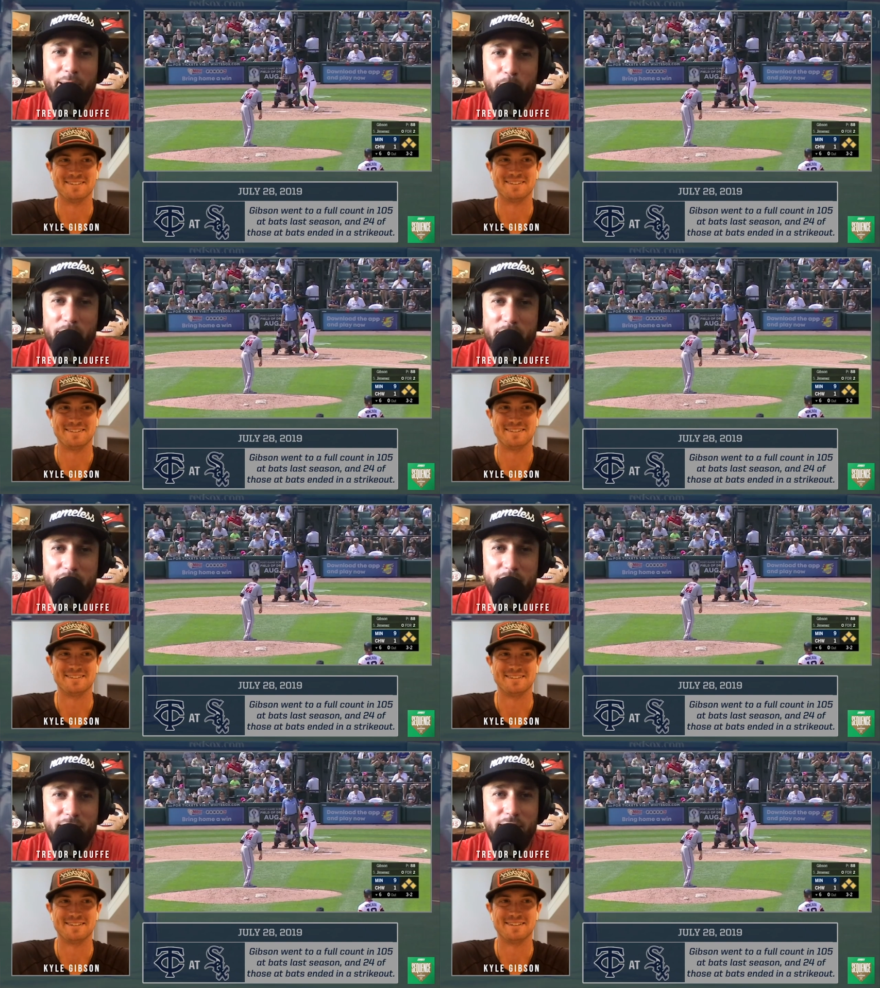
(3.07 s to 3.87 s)
Speaker 1: like, I can
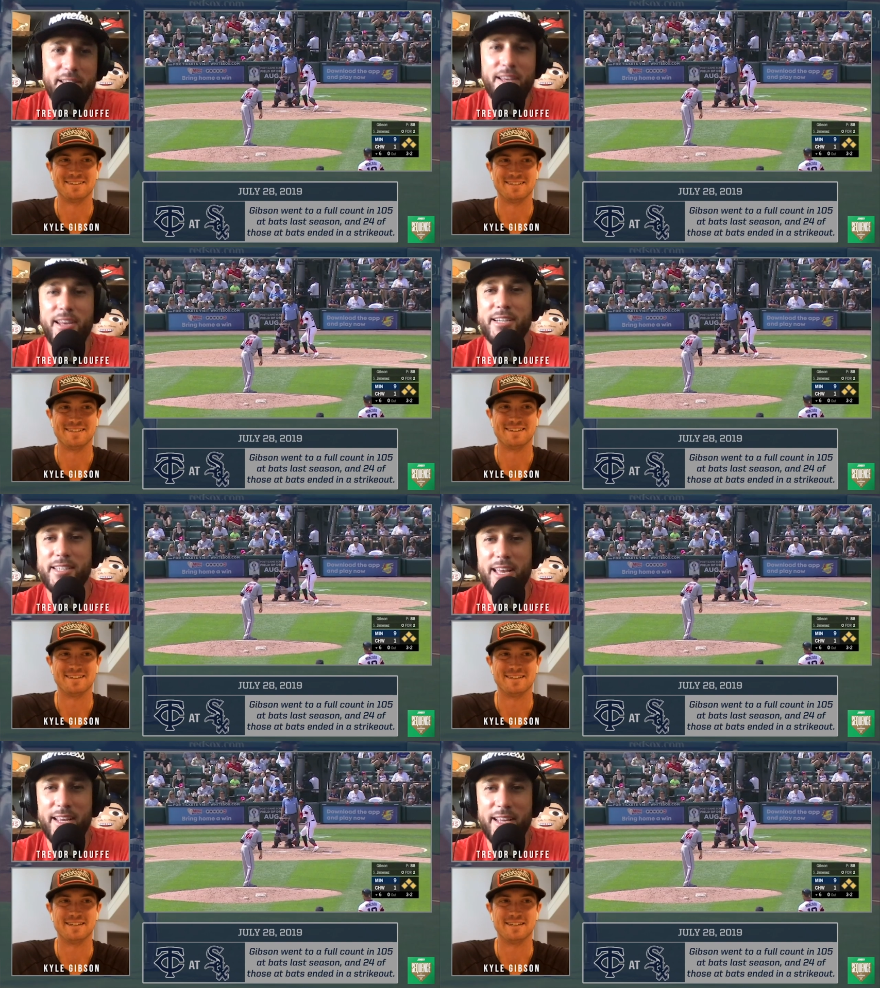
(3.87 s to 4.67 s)
pitch into the
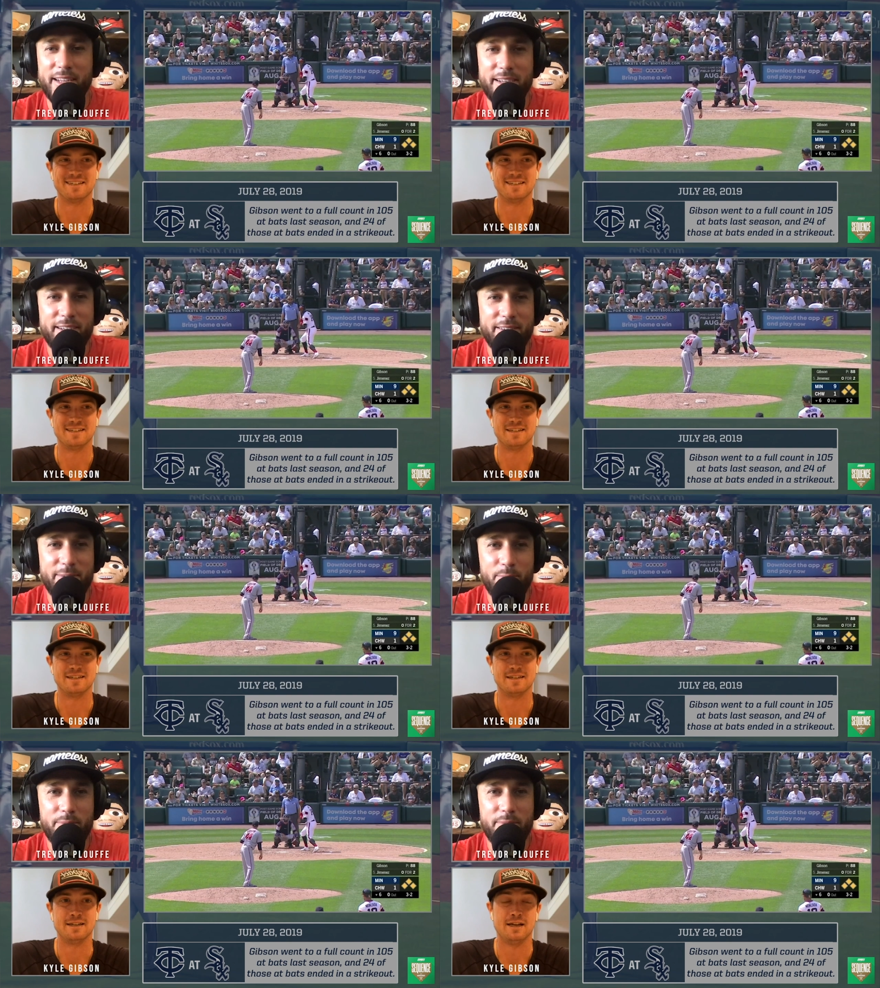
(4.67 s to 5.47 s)
next inning,
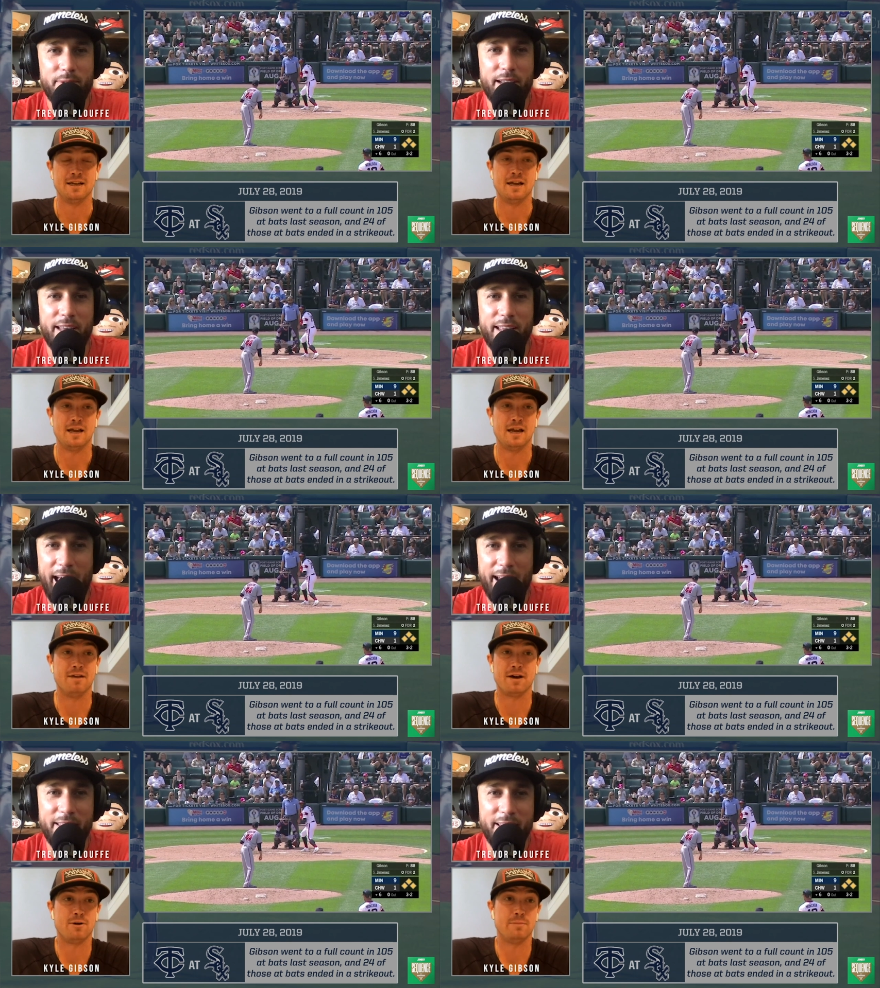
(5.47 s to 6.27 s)
Speaker 2: get
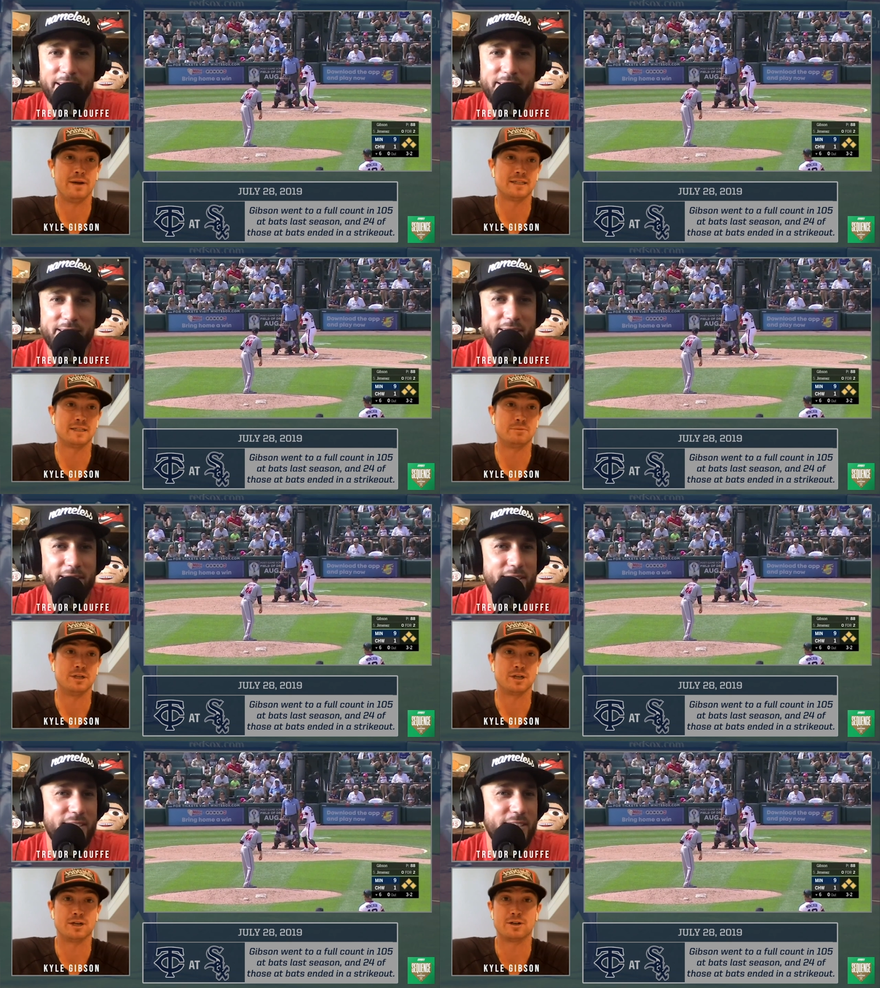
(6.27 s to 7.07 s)
out of this. If I don't make this
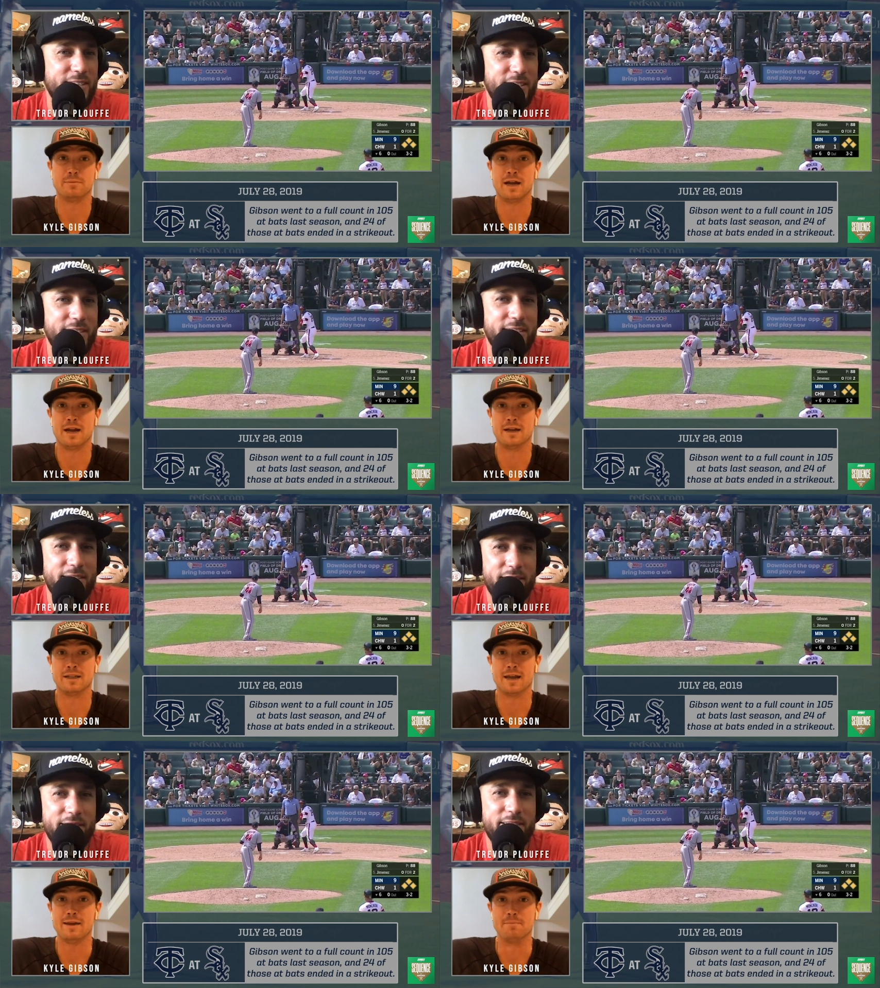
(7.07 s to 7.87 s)
pitch, I could be out
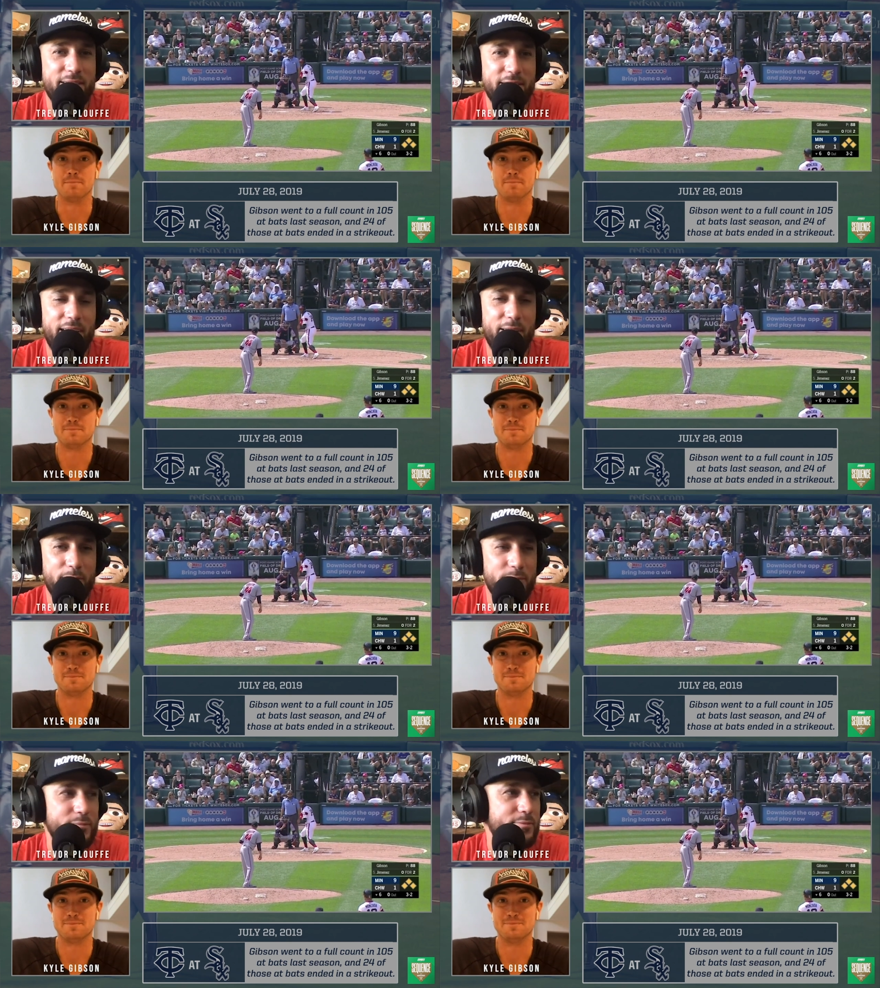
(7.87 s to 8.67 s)
of the game.
Speaker 1: Yeah.
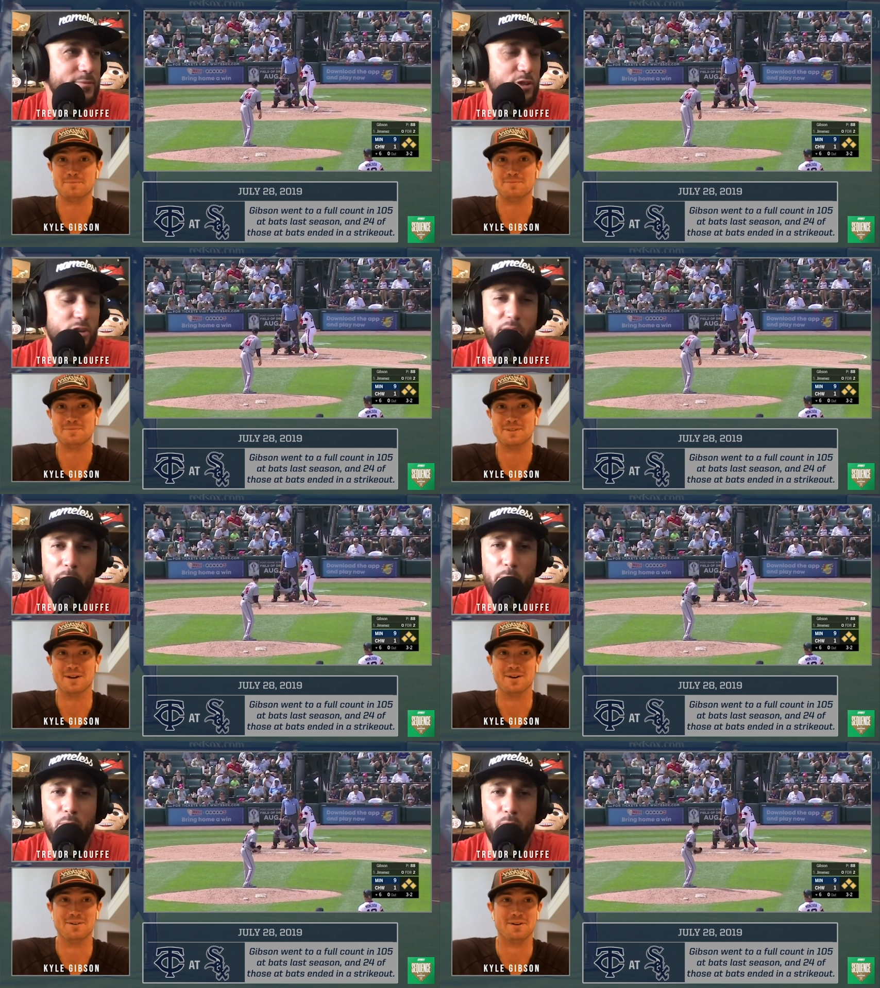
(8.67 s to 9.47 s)
There's already
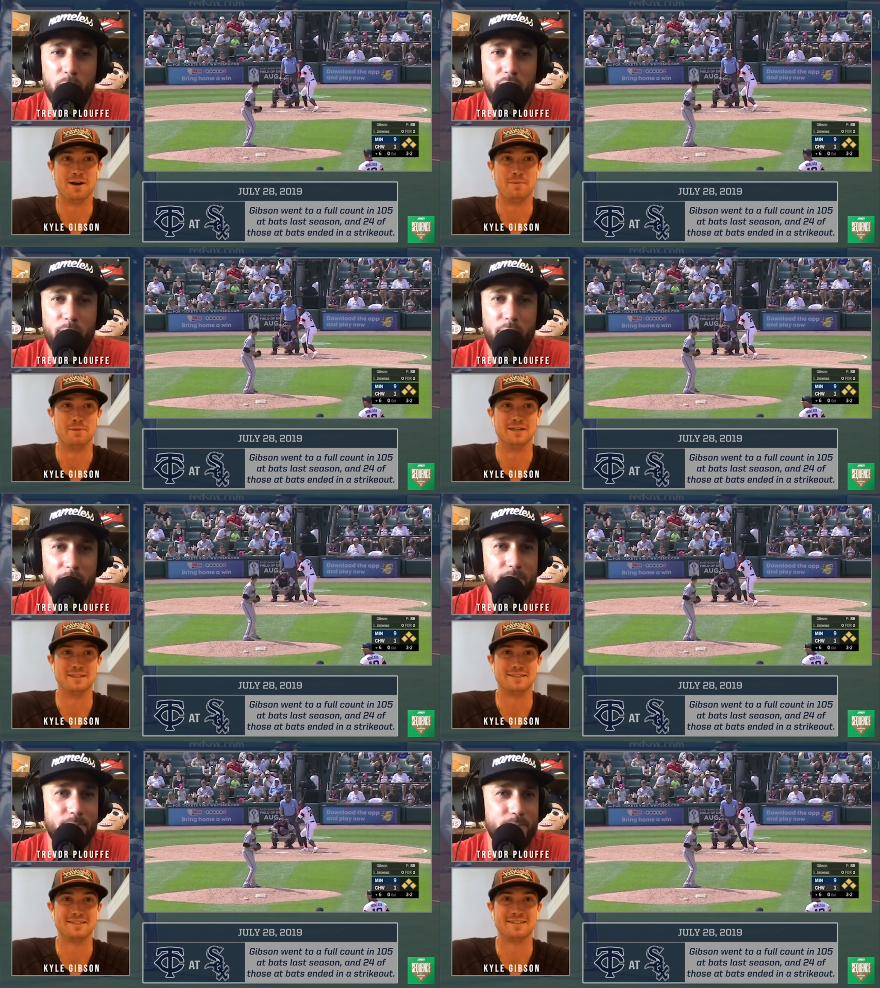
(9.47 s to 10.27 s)
Speaker 2: people warmed up. I mean,
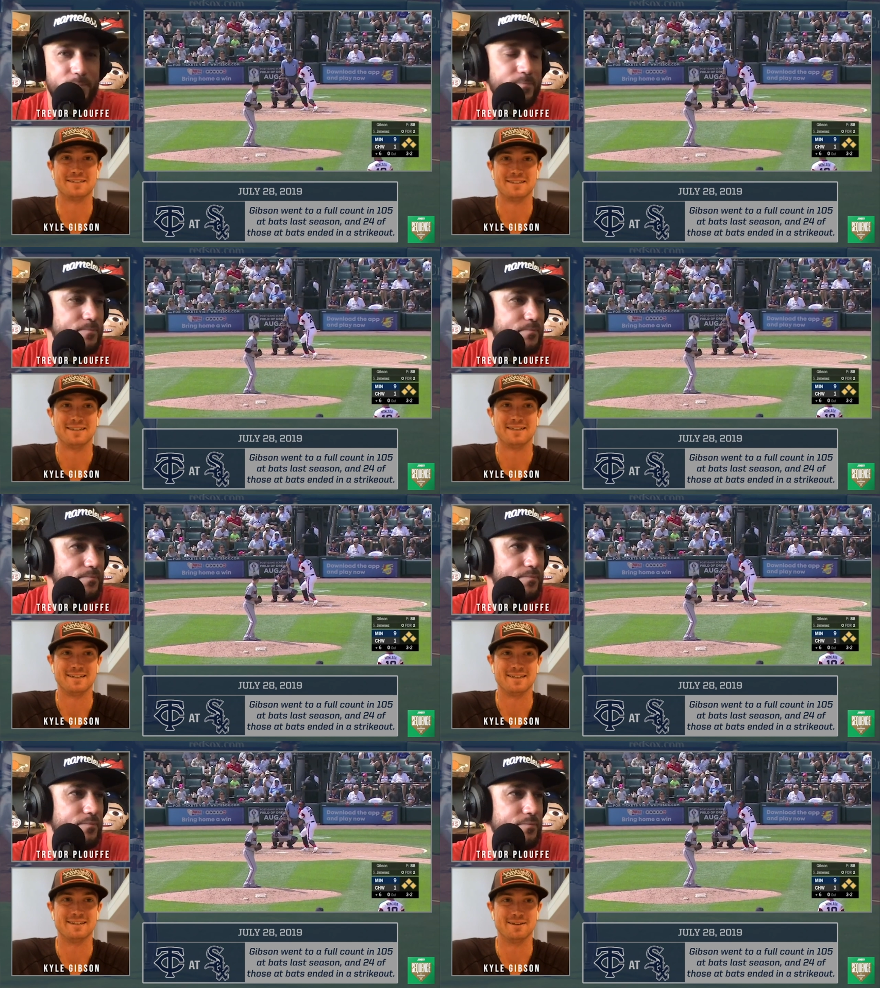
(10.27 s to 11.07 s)
it's,
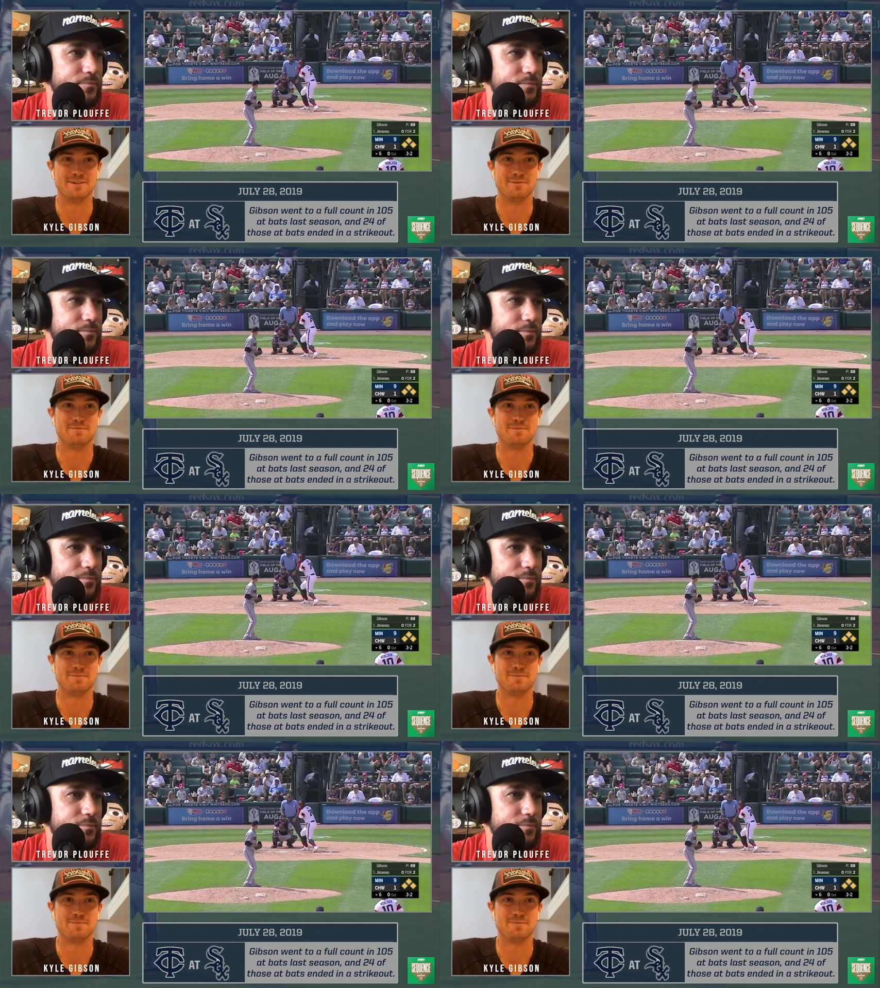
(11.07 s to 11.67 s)
yep.